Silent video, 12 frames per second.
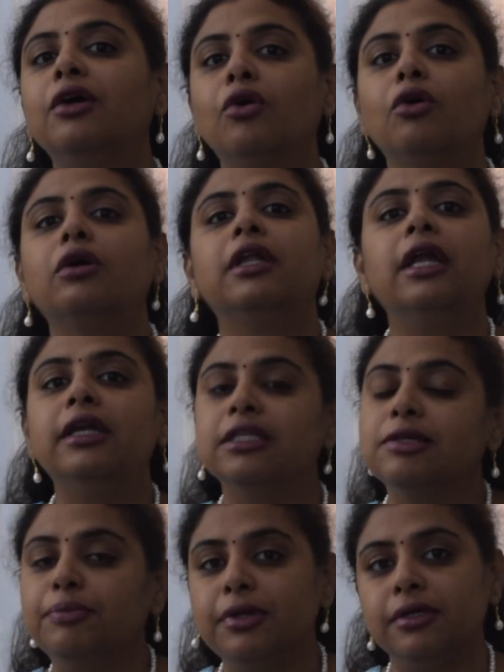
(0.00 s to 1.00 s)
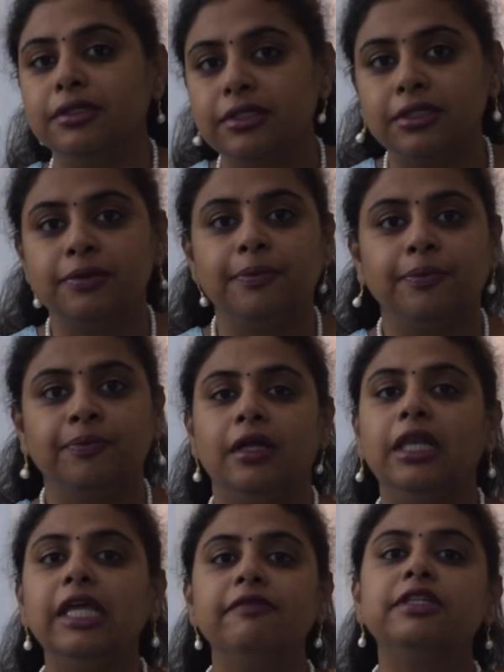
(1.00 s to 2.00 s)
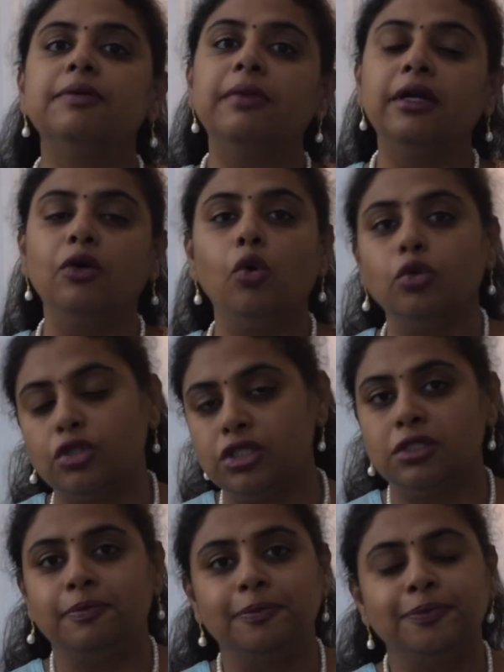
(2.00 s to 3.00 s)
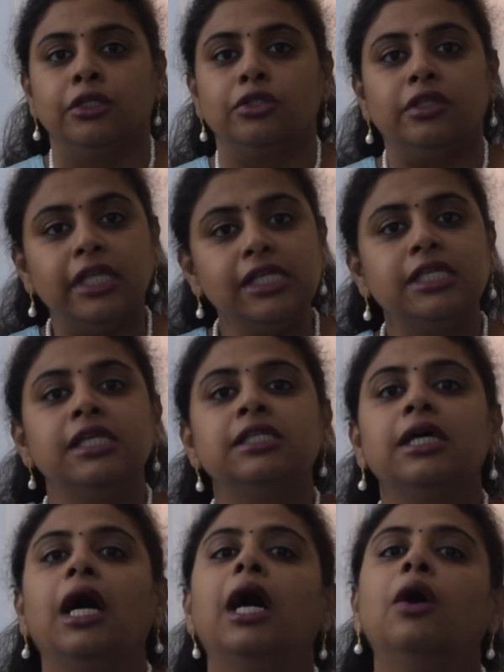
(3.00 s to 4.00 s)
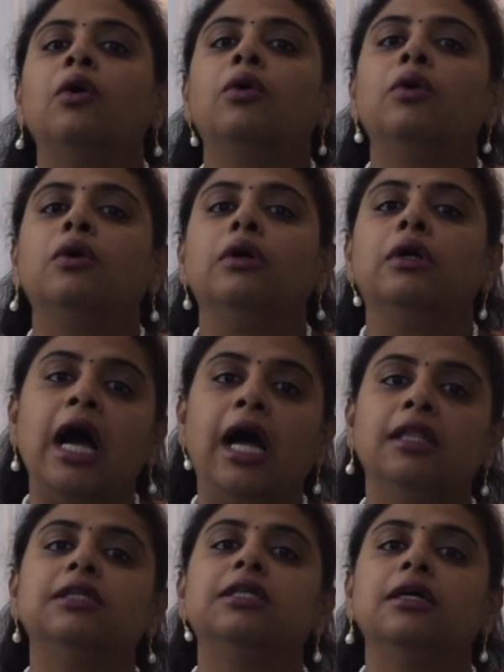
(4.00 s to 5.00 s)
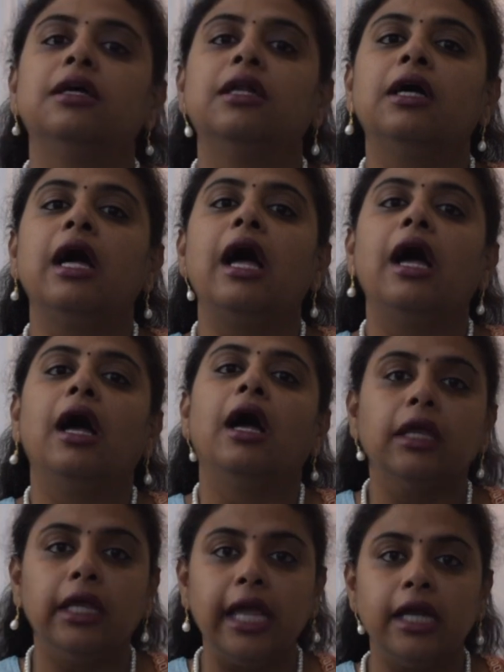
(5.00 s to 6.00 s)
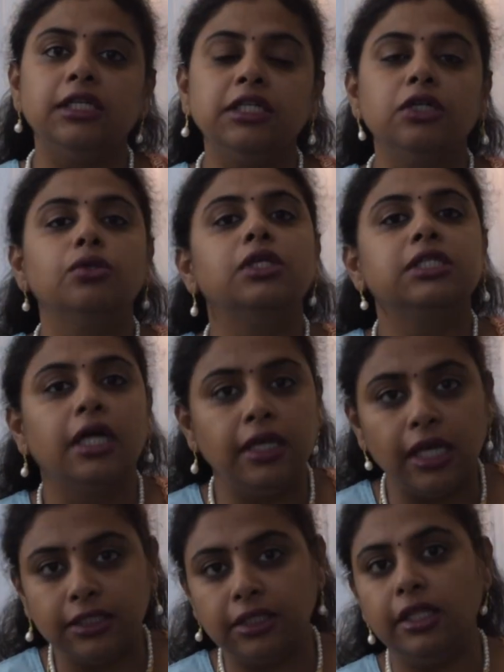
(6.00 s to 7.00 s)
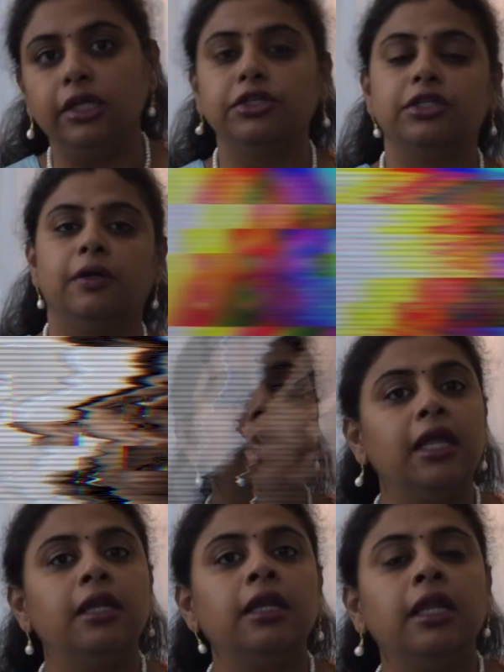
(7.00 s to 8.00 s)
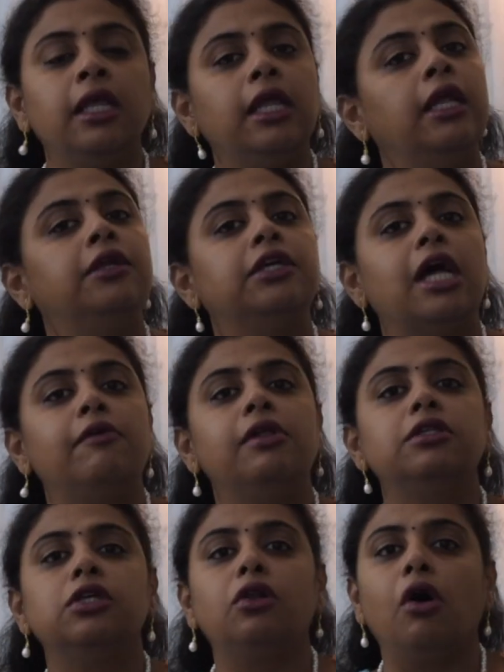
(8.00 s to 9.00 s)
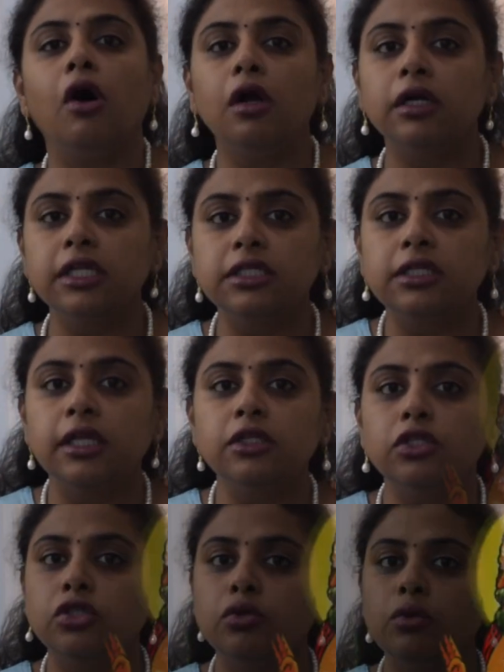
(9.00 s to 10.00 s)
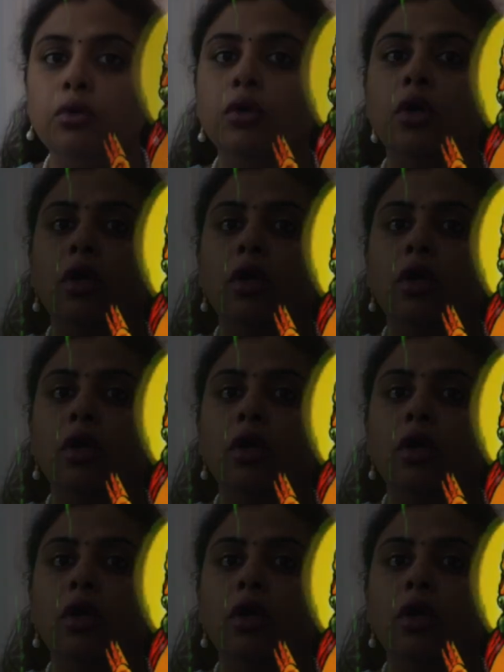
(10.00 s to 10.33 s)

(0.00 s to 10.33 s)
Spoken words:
the crocodile disappears, leaves him and goes. So this is how Adi Sankara gets into the sannyasa diksha. Then he travels a long distance to